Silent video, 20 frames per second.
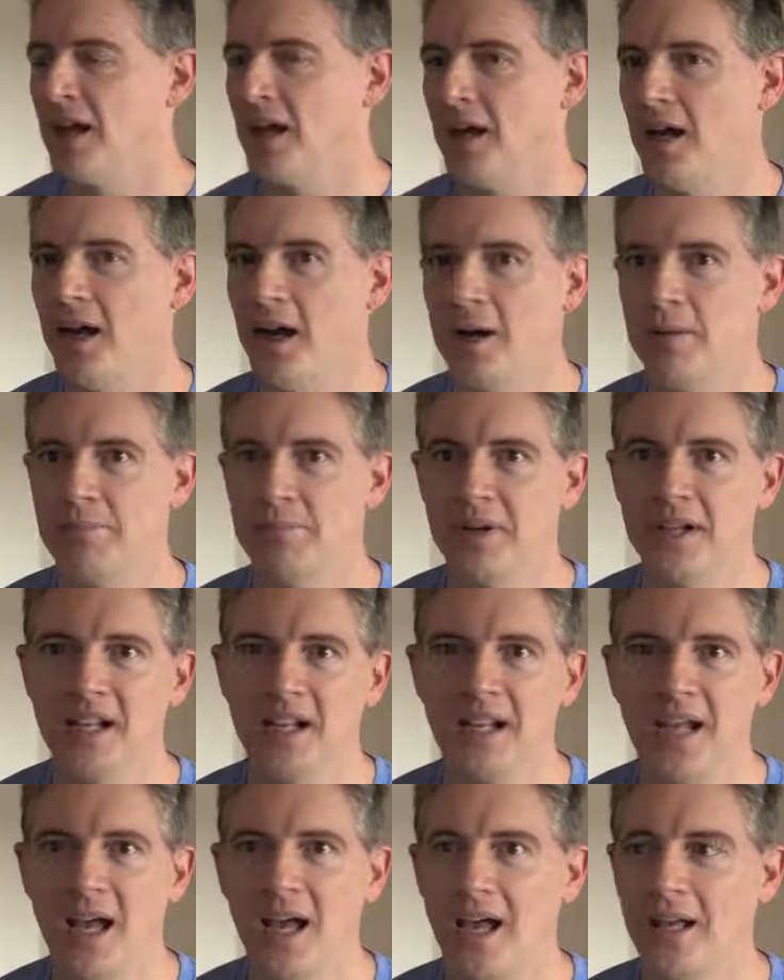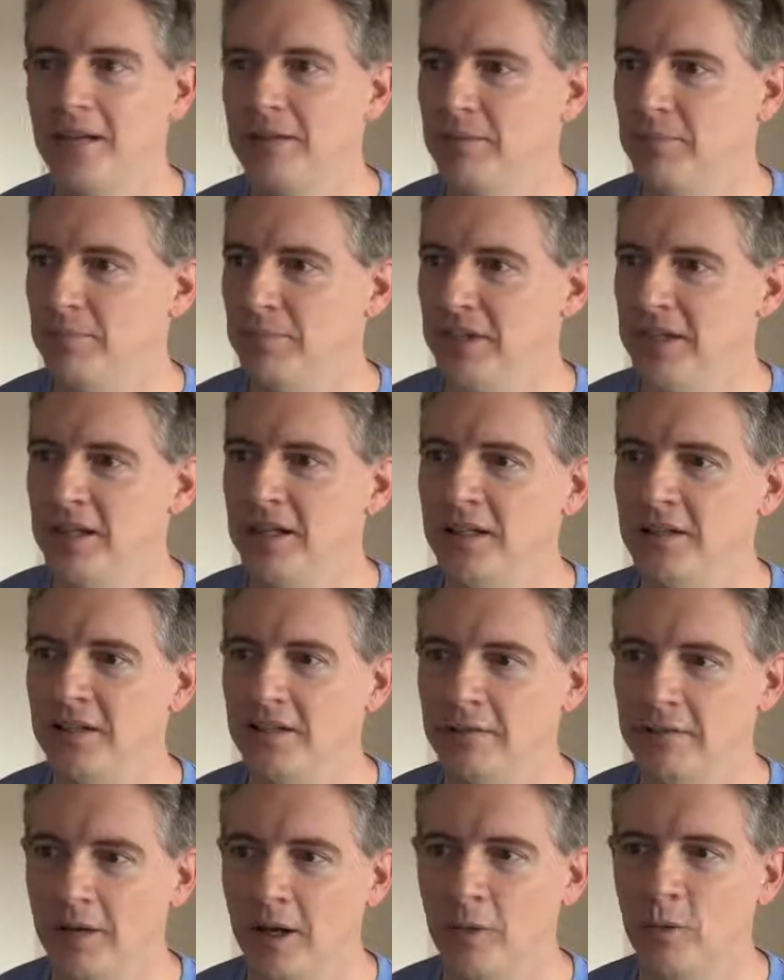But again,
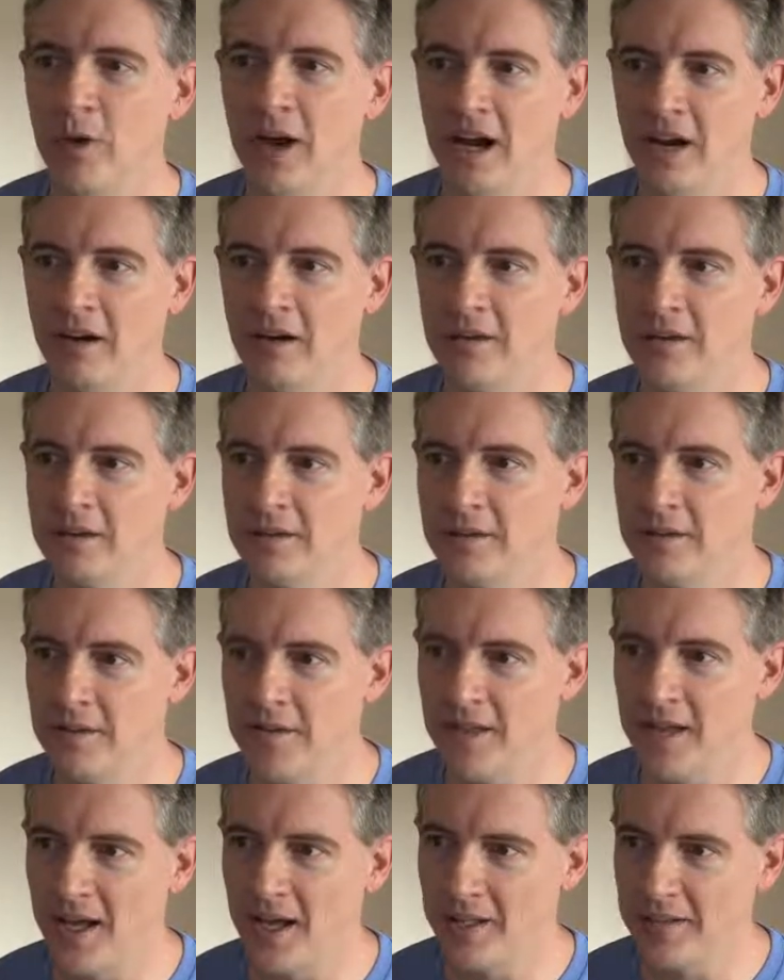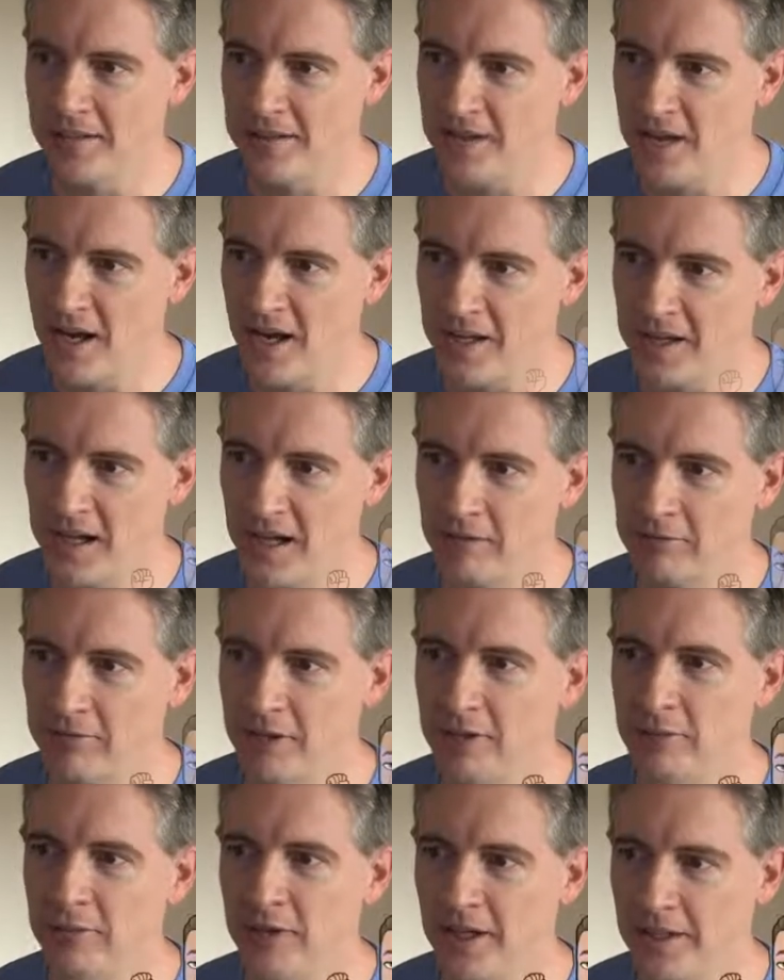be aware that not
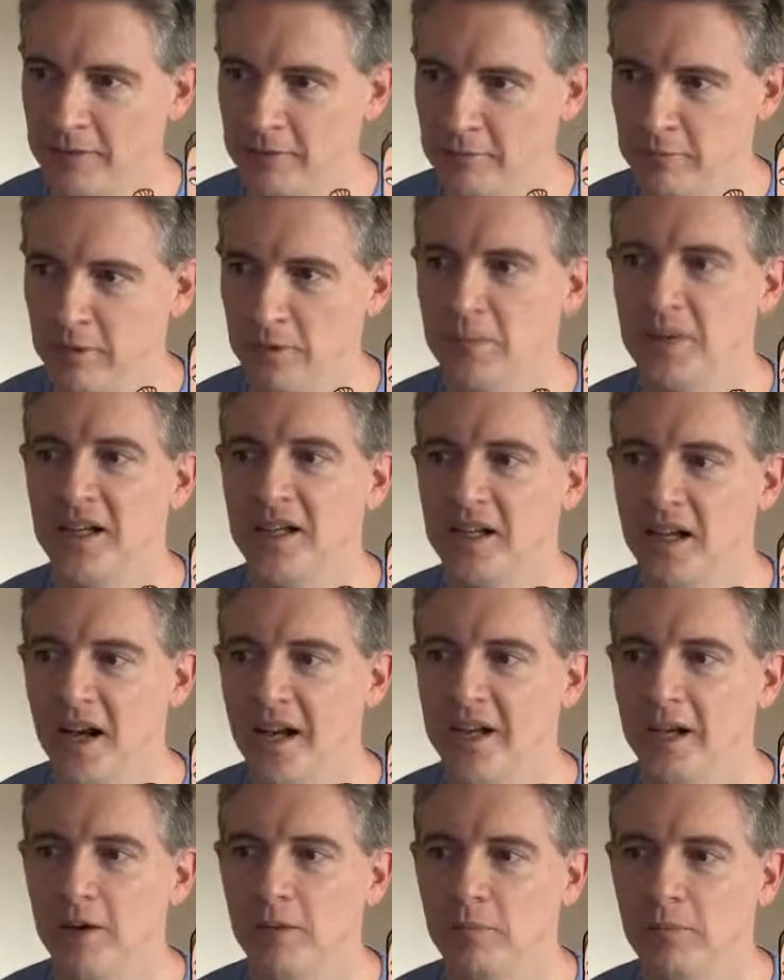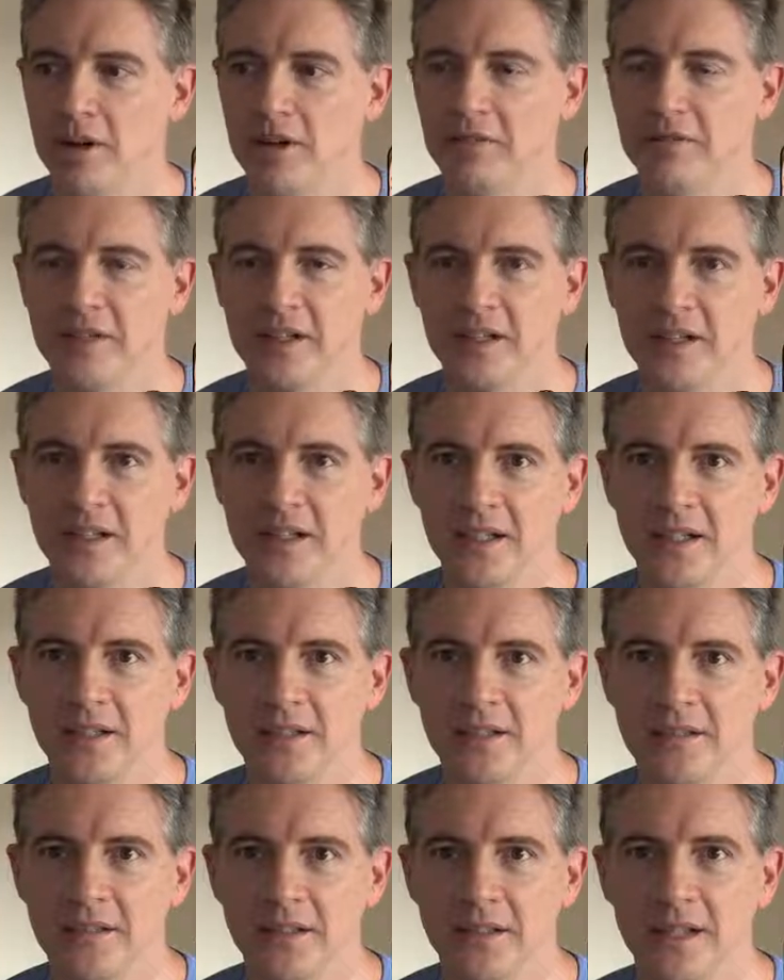everyone will be cut out perfectly.
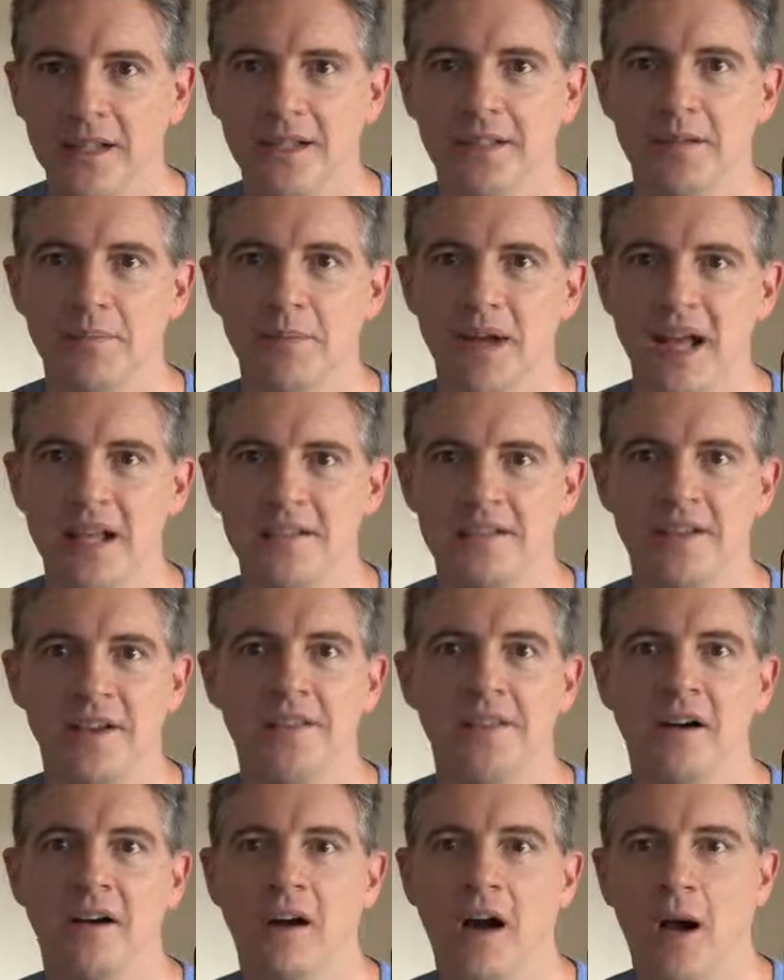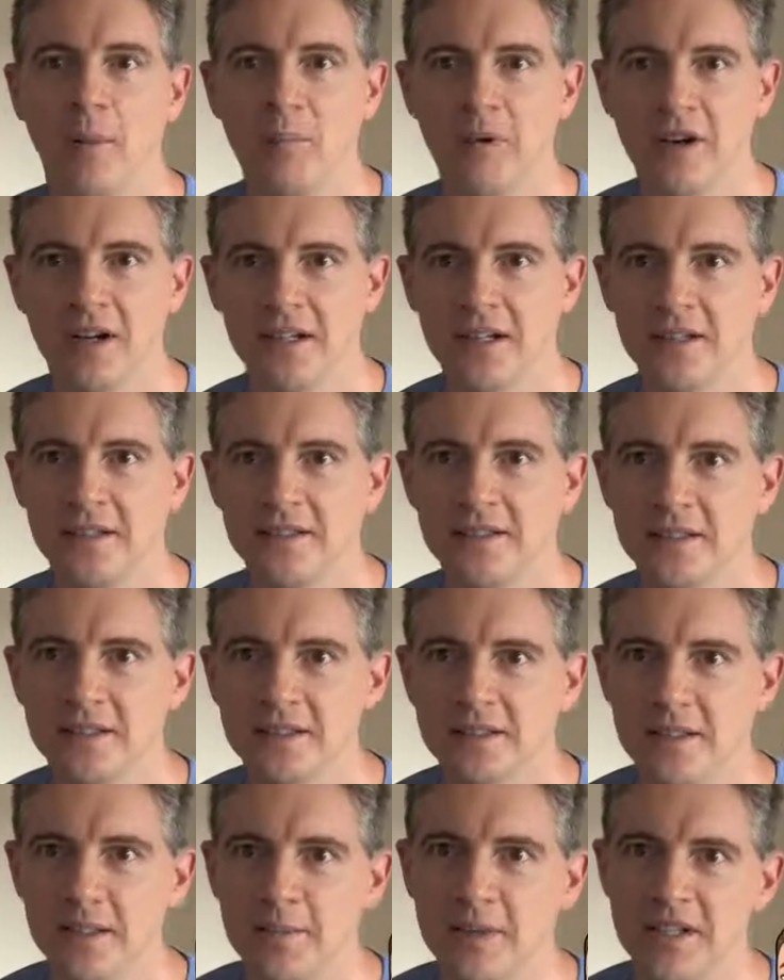It depends on their operating
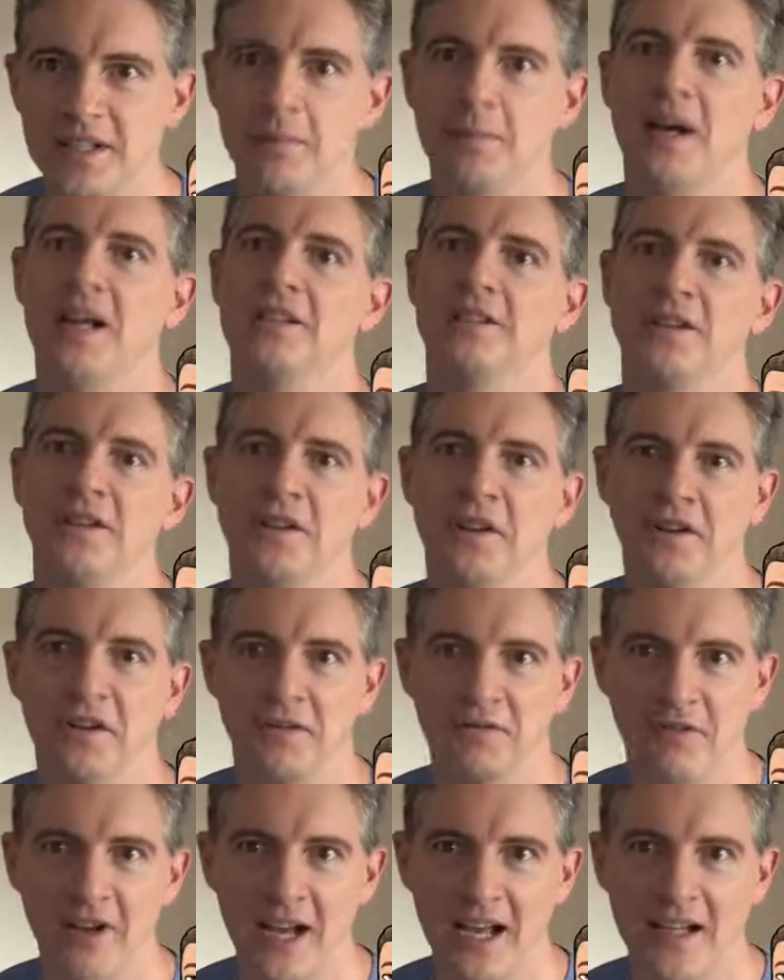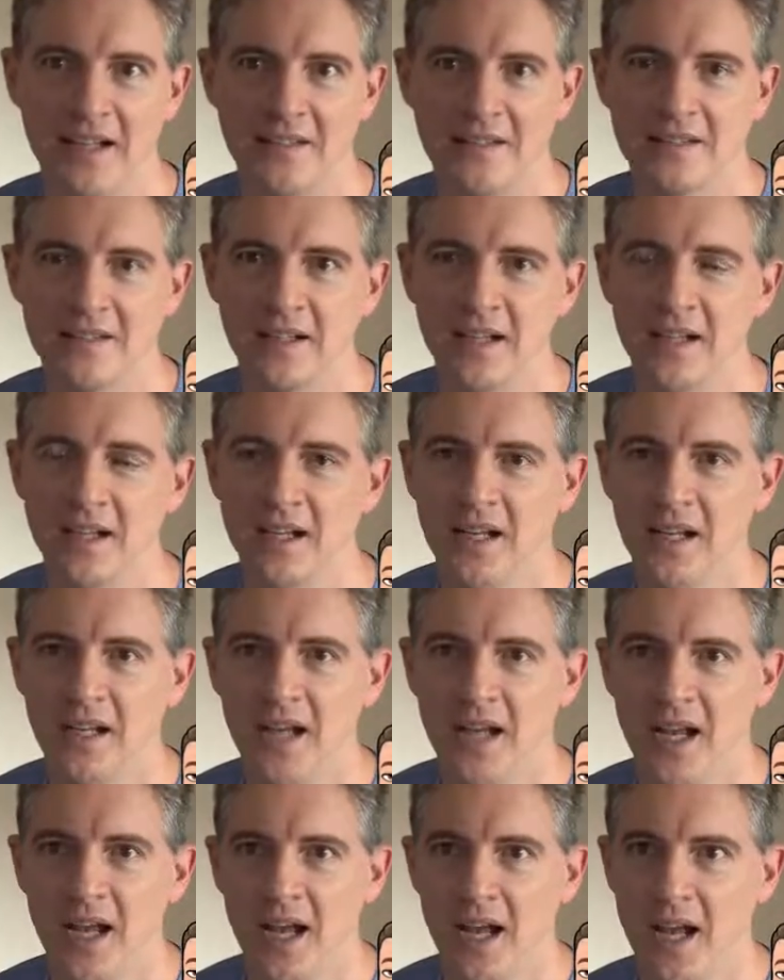system, it depends on their device,
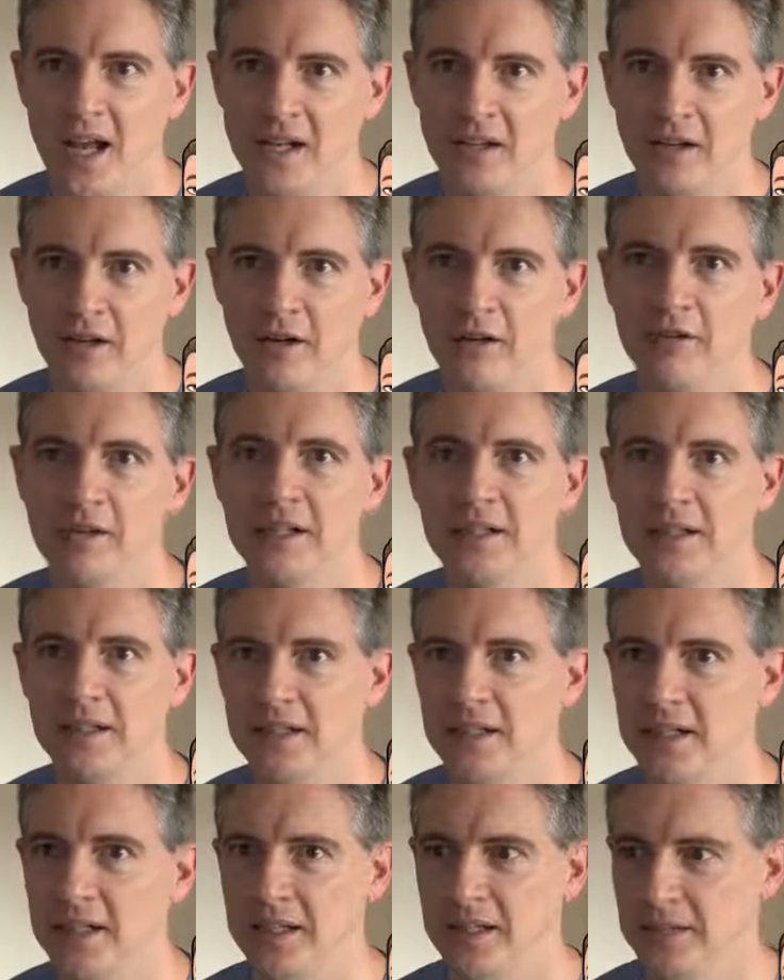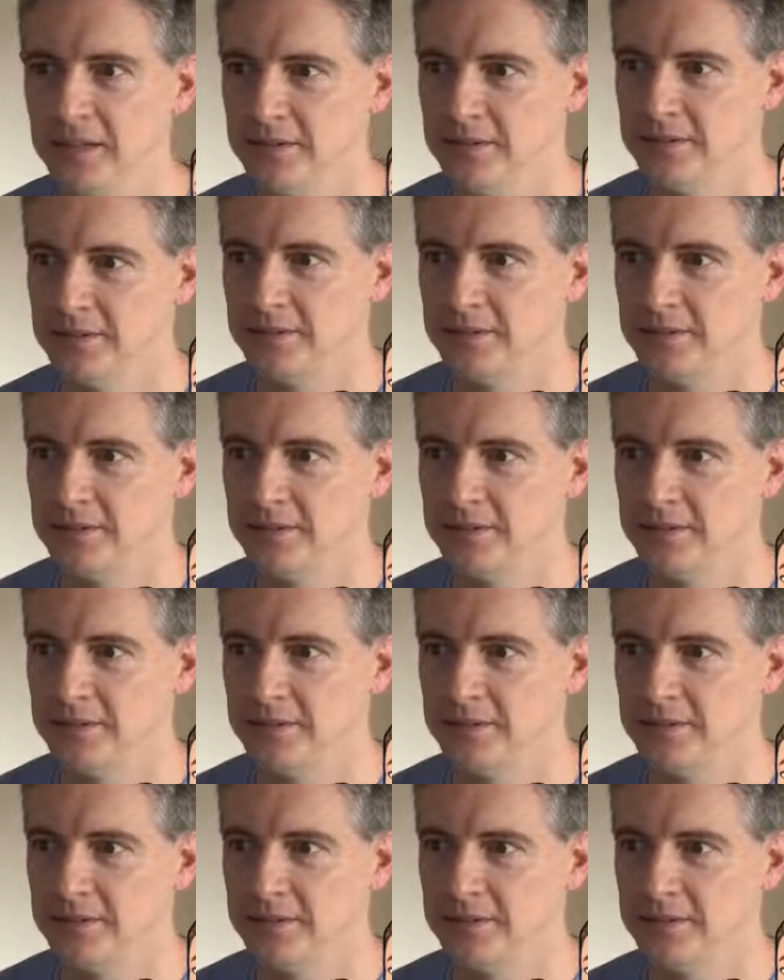and currently